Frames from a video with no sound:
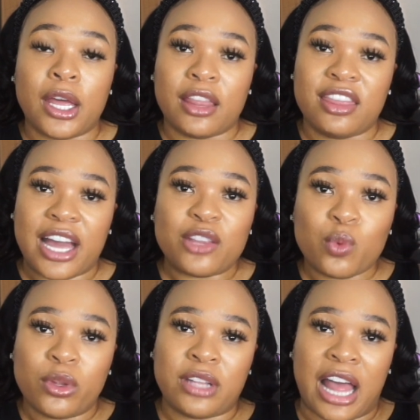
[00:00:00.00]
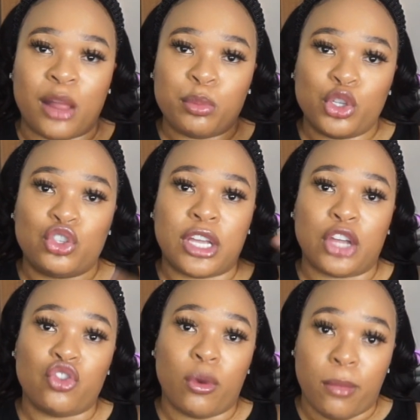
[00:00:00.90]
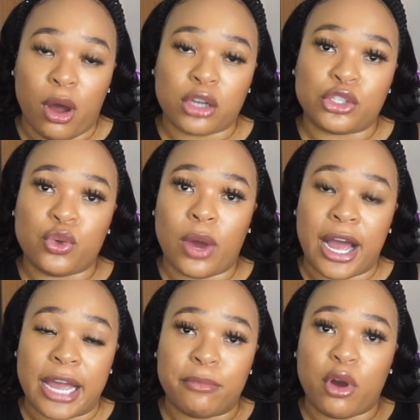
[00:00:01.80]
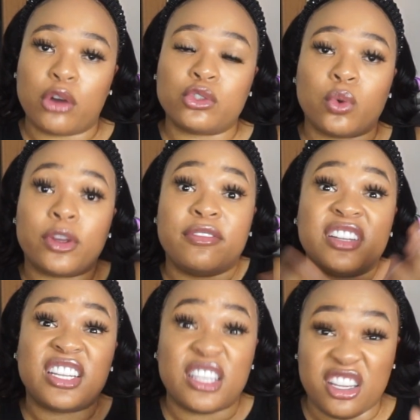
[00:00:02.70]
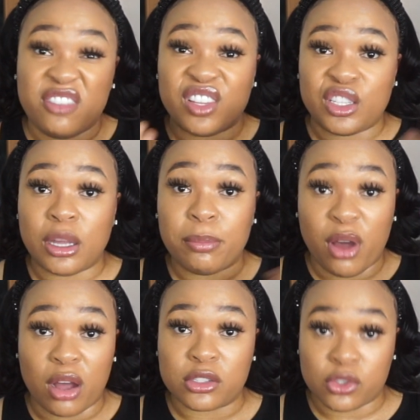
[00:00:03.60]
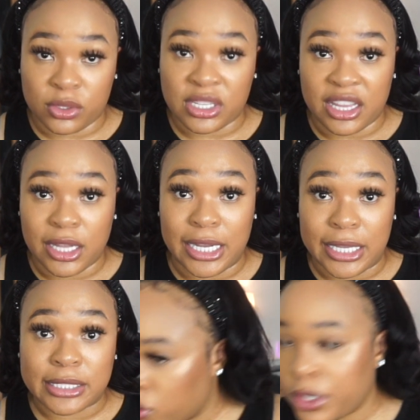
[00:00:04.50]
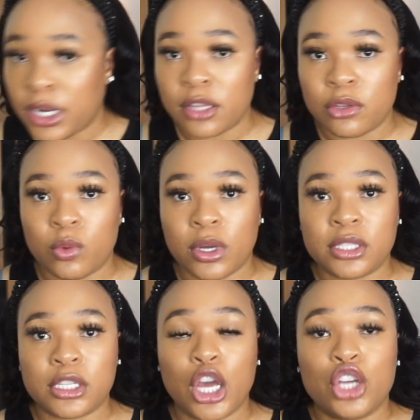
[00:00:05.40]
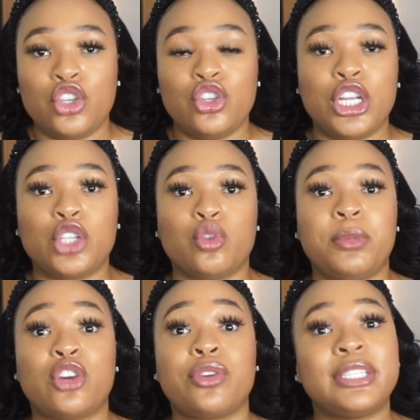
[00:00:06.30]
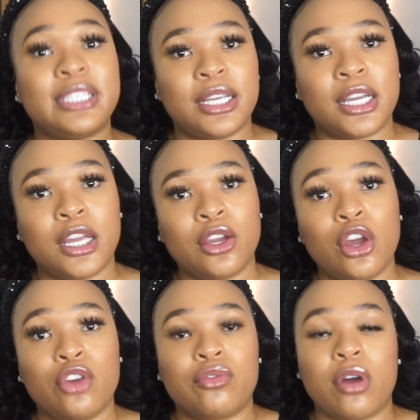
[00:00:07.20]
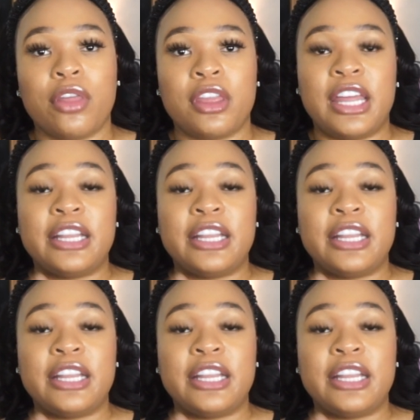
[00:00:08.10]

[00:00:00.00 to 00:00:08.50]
that will help you to get your marks, your high marks, or even a pass, to say the least. So in other words, you need to be critiquing rather than